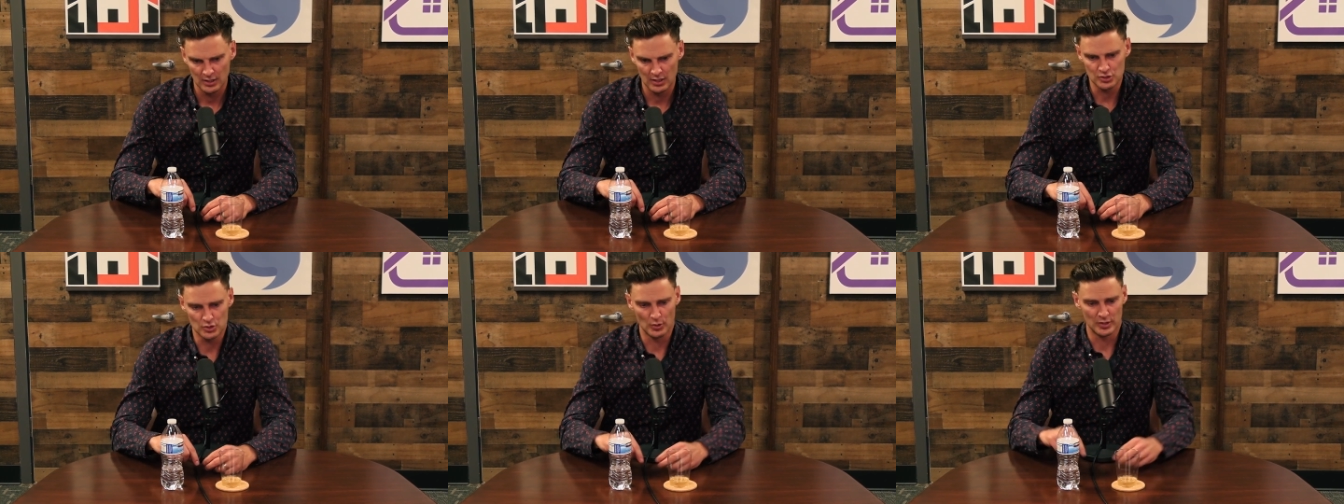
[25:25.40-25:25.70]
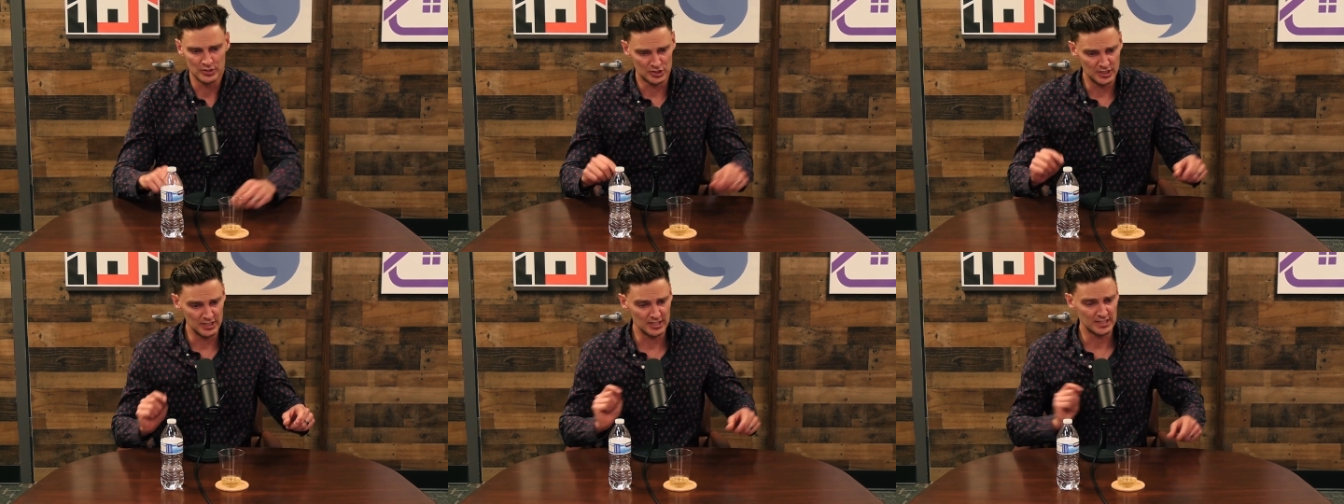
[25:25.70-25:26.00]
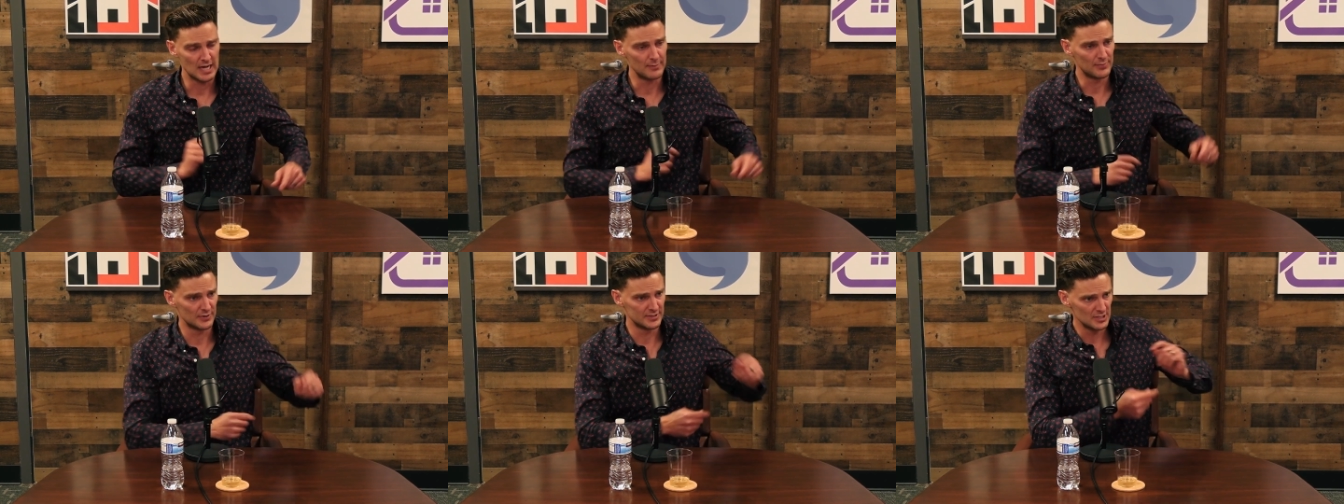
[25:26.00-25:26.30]
so I did a
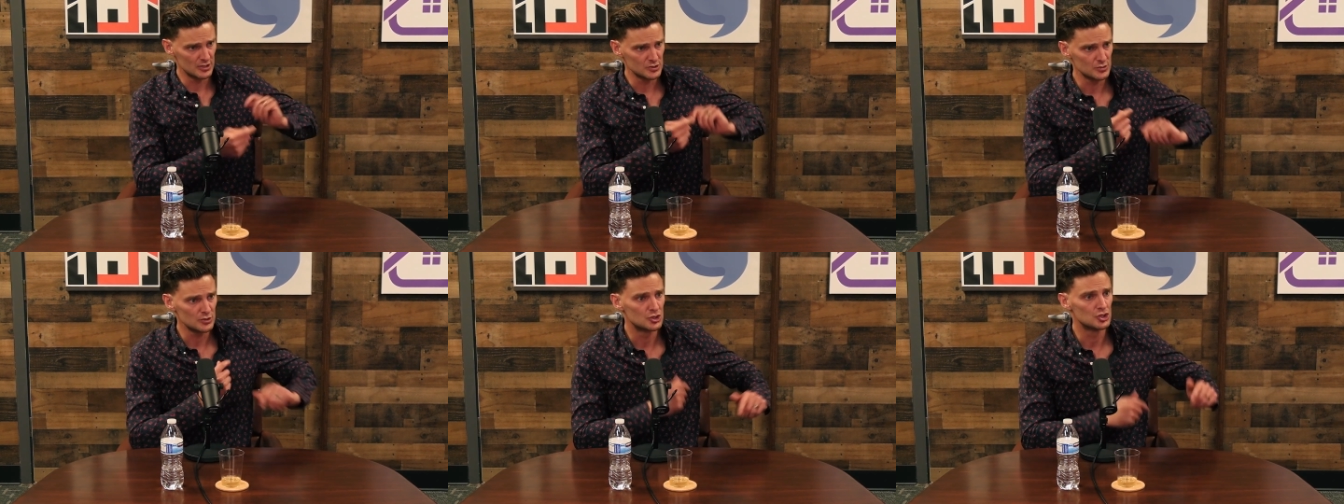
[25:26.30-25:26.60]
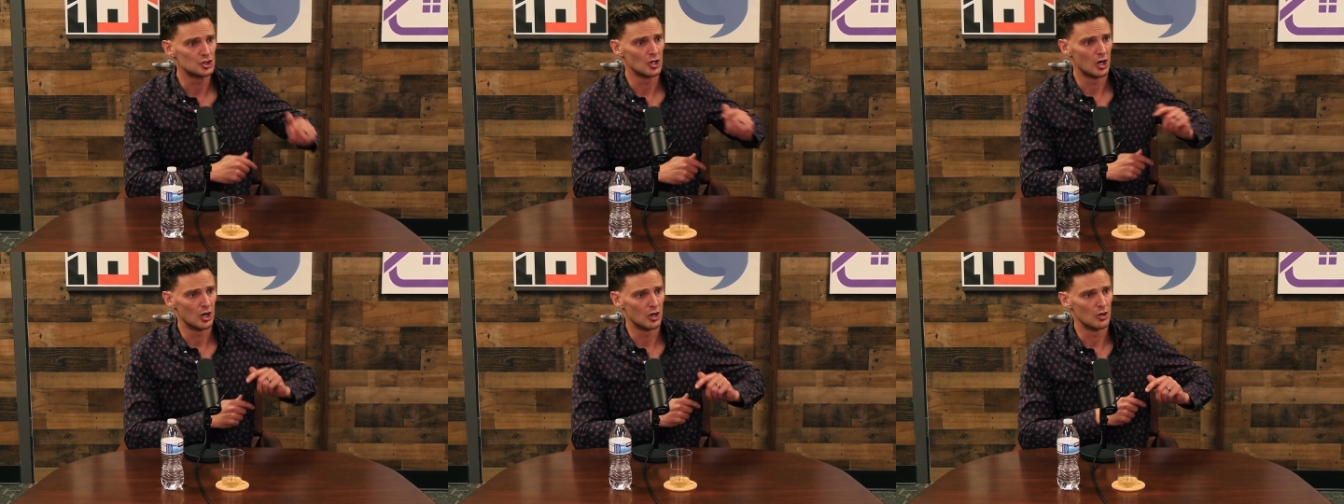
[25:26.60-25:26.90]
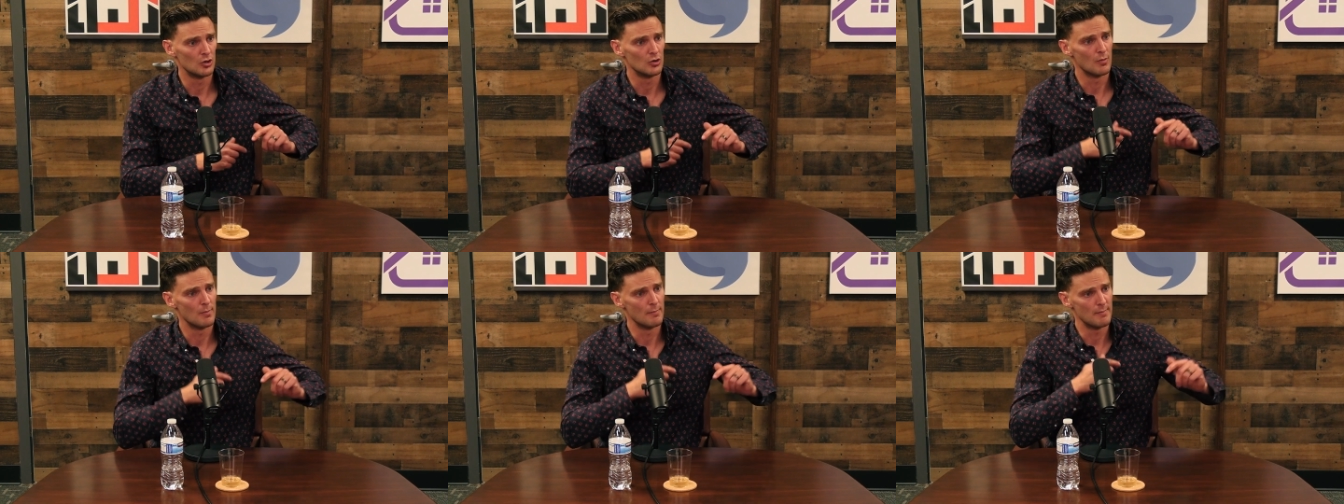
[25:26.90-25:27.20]
couple of deals with
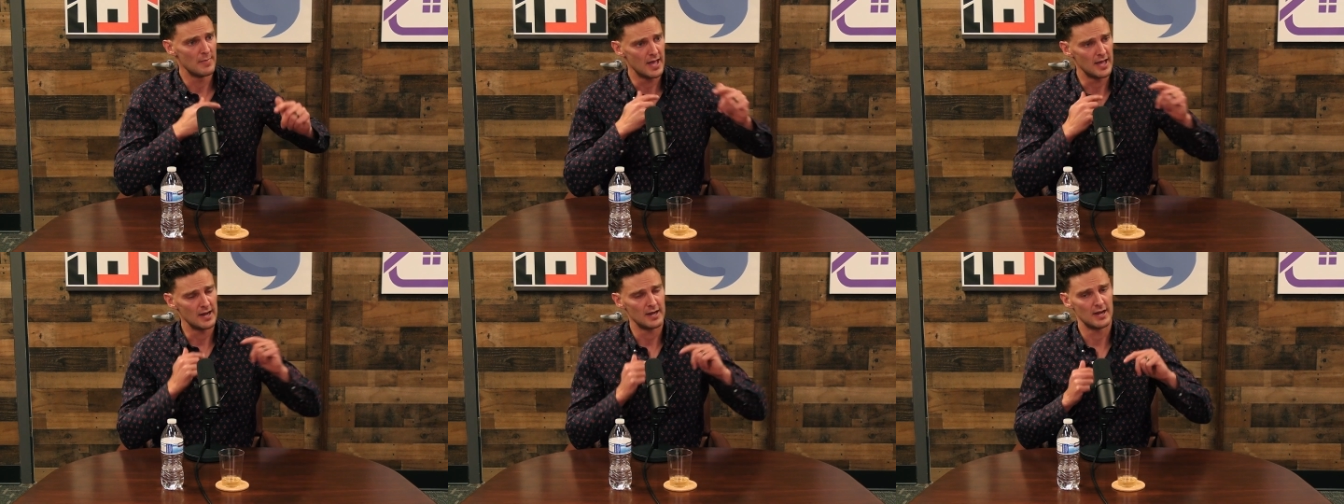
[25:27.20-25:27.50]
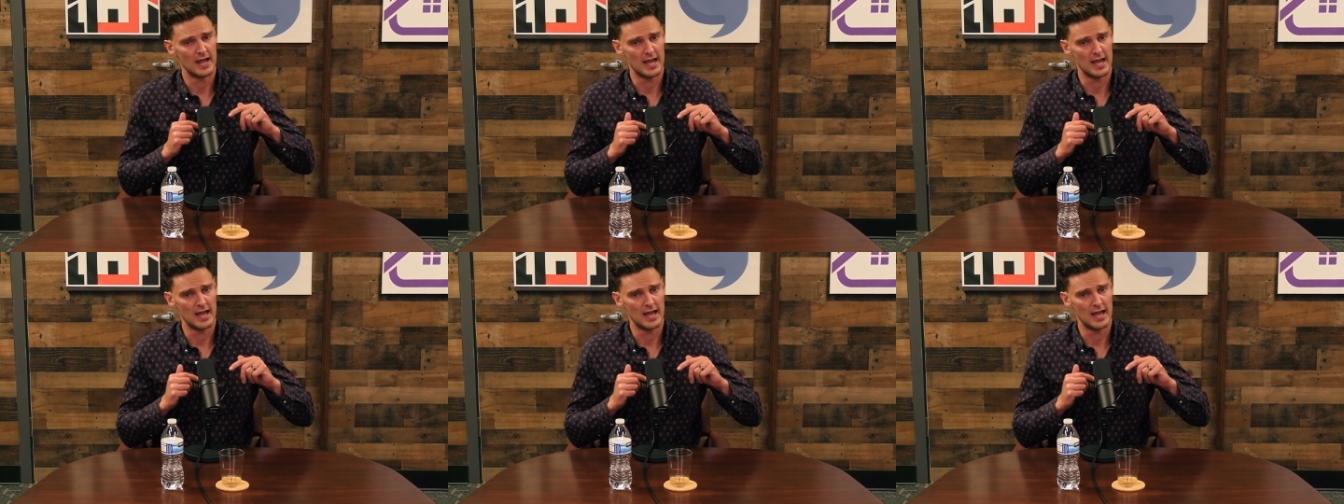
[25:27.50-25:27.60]
Joe, met